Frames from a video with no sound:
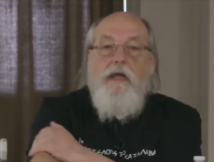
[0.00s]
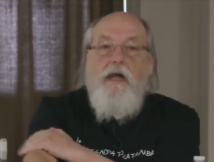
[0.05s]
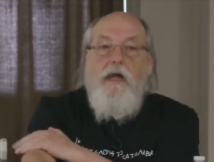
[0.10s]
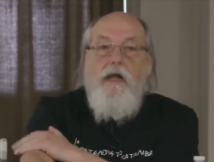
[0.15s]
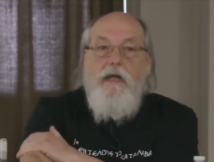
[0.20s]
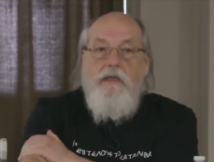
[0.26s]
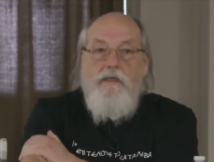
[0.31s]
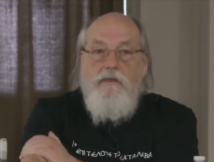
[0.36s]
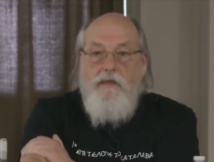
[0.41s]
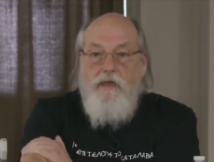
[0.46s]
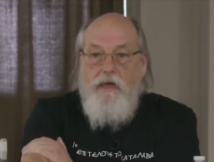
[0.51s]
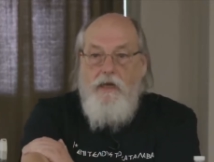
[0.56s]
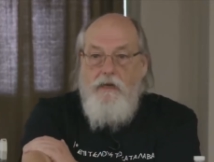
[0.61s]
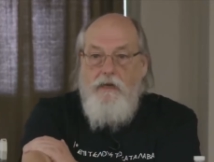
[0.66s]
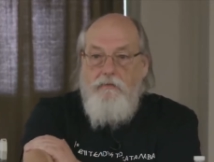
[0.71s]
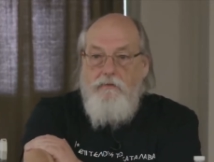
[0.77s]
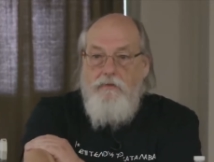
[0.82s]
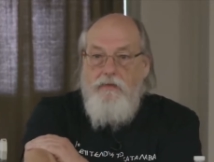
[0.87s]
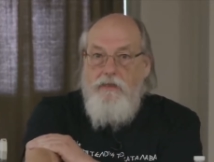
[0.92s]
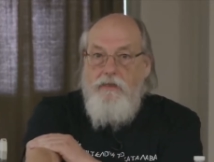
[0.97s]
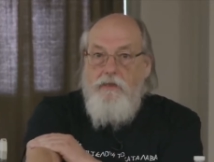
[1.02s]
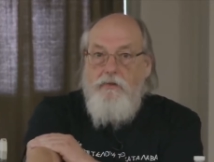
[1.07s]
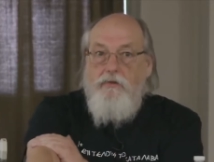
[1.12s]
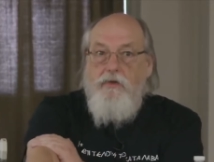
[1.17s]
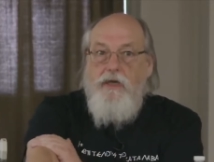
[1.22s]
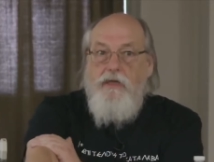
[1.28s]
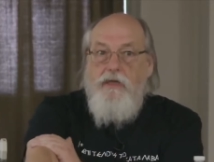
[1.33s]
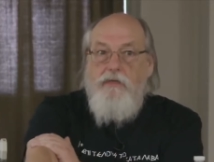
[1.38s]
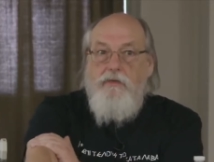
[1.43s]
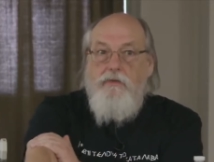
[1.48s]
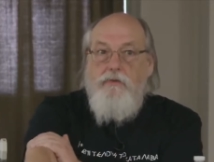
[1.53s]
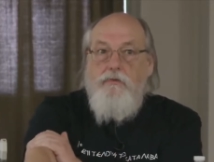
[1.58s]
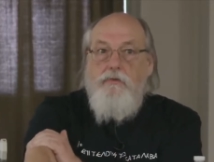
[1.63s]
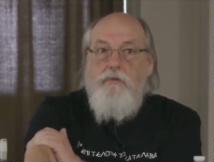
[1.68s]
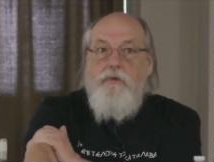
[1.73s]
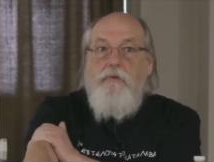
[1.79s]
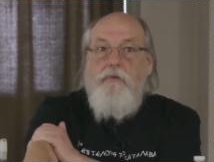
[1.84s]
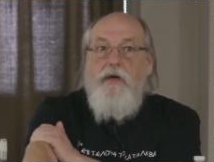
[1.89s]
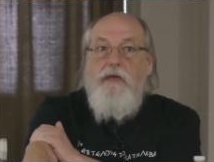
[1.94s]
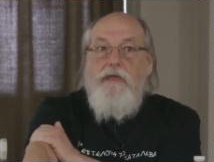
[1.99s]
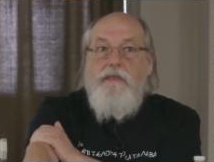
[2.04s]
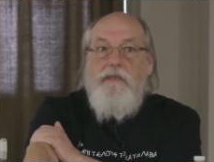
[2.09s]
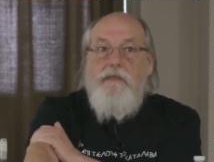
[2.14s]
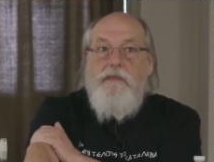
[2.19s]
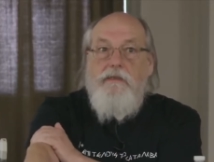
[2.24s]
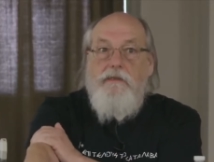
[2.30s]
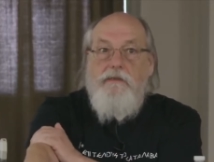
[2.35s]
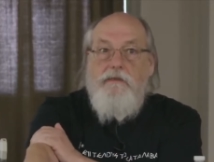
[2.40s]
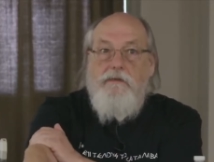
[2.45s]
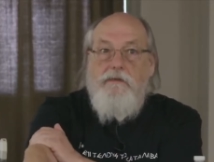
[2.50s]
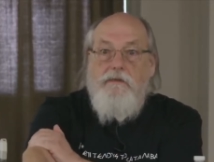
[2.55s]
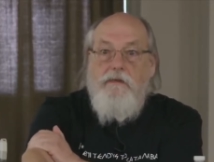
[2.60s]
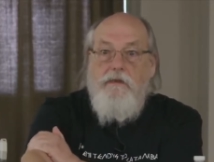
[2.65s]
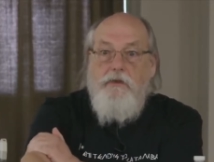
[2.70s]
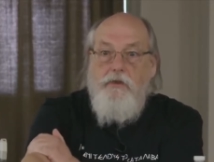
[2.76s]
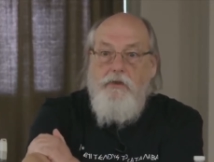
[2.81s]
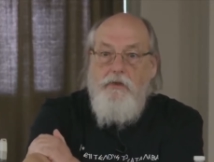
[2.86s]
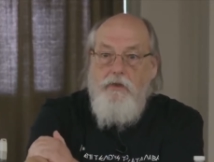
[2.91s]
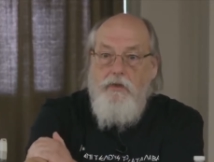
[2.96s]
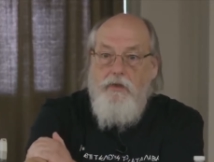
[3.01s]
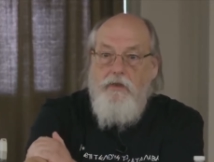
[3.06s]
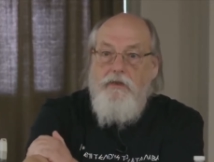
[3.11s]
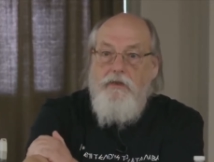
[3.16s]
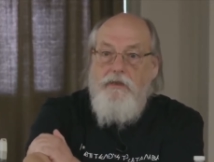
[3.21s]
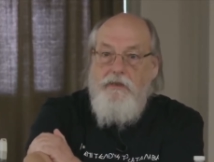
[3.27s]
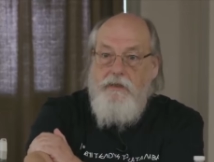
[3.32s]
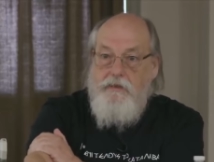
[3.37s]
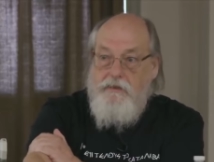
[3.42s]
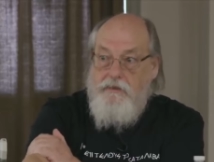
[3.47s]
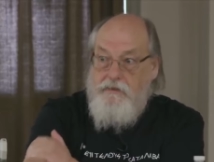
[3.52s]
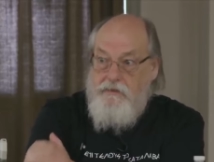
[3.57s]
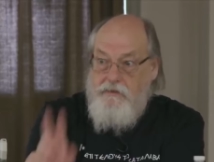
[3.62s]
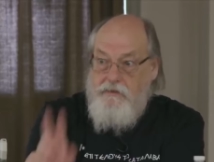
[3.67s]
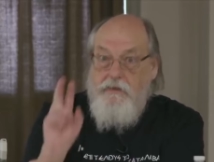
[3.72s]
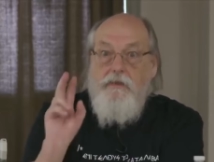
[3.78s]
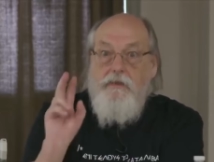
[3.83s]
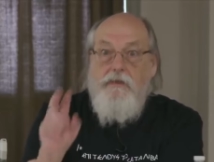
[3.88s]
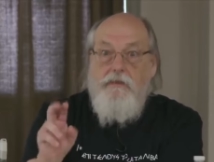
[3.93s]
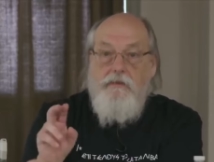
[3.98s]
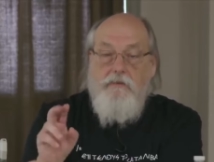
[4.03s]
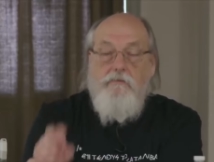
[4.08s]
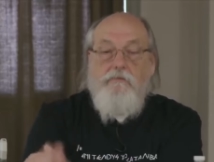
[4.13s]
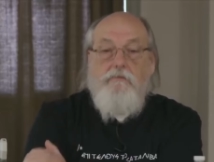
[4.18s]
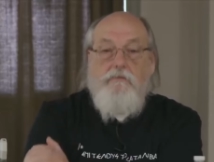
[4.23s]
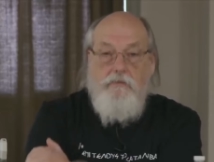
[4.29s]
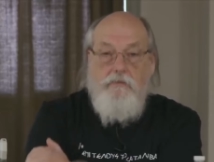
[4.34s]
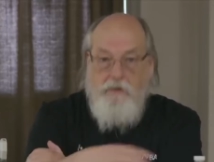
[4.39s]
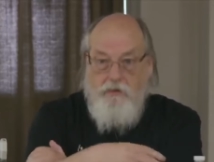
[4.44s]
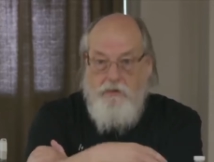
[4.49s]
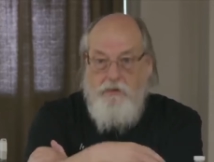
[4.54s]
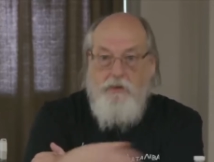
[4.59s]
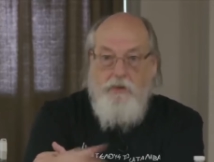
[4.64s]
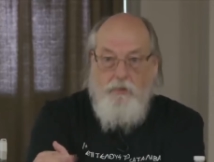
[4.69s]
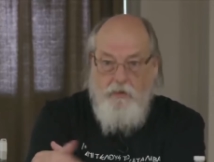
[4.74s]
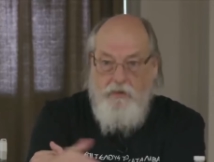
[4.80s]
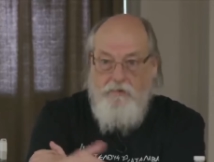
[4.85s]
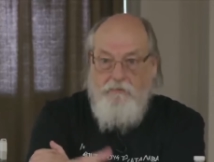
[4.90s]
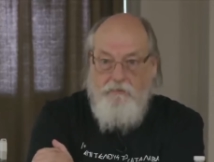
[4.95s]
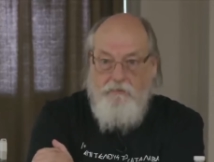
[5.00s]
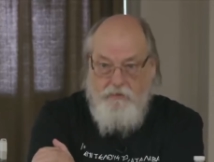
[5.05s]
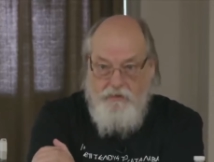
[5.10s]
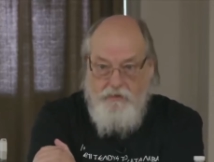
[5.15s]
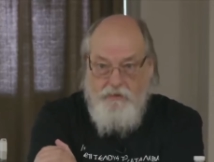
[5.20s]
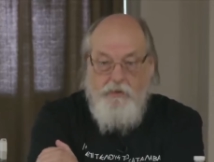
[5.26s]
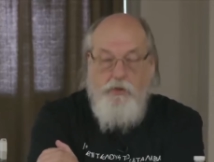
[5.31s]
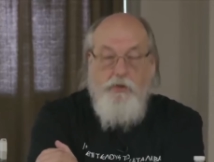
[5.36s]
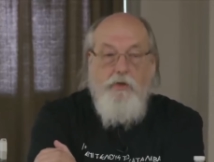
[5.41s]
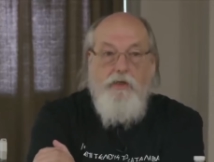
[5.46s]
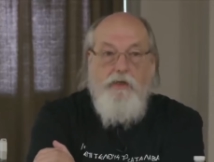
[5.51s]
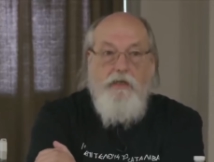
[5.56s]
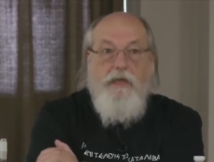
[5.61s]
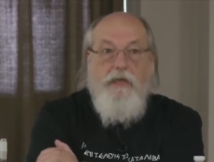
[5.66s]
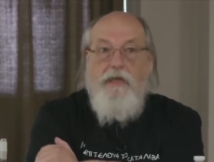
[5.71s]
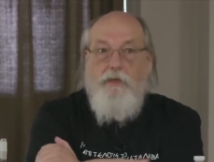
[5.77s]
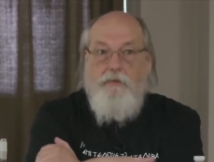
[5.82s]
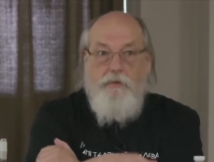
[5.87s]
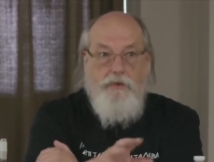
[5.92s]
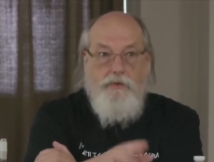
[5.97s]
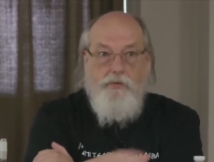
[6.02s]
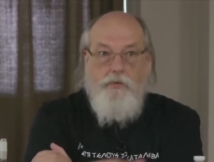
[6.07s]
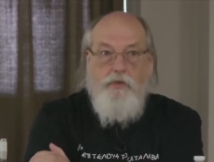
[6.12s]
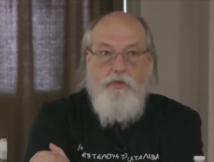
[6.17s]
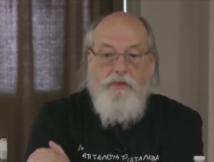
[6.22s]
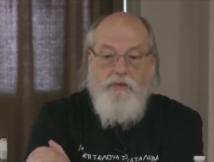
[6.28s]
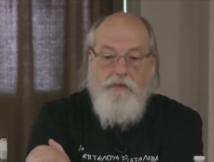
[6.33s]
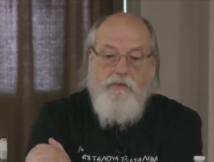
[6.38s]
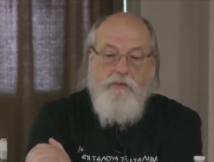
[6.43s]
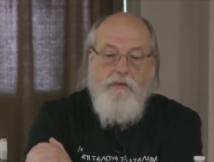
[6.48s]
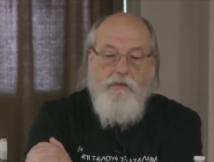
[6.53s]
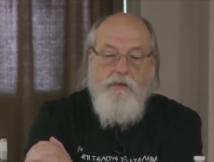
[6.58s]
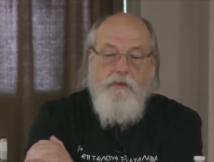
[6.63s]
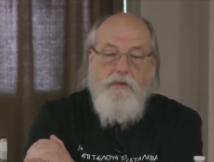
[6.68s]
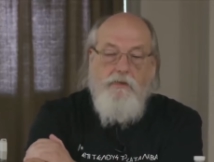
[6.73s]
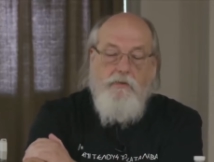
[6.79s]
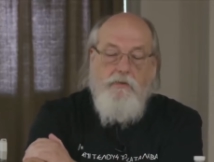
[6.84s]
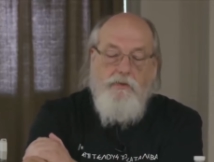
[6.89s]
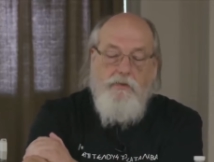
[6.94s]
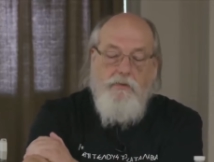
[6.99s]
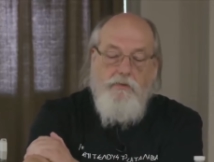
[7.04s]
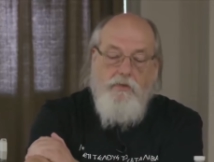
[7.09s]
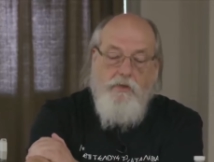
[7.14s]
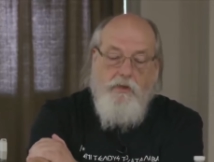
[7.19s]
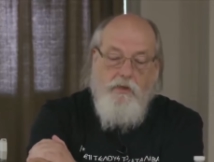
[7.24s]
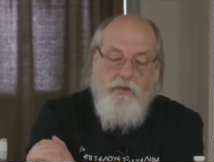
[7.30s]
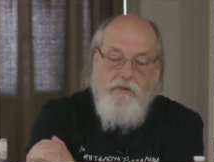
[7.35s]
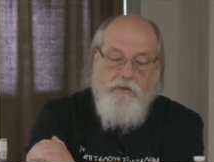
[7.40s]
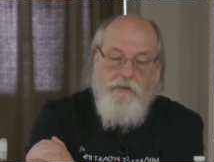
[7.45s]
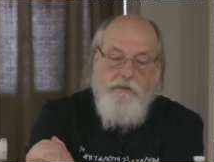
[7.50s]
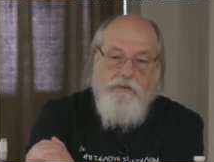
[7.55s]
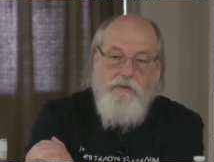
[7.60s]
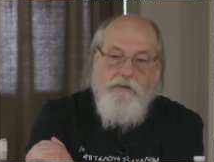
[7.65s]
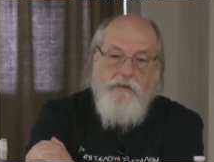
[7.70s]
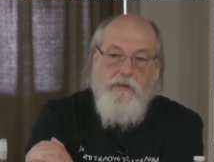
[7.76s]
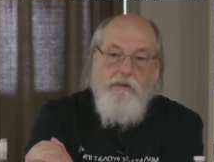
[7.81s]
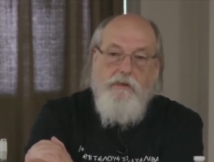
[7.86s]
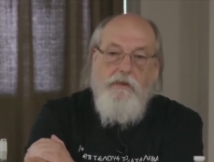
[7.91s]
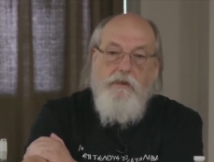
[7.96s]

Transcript: I, I then tried to rewrite the kernel in C, that, you know, whatever this current language was, which was called C,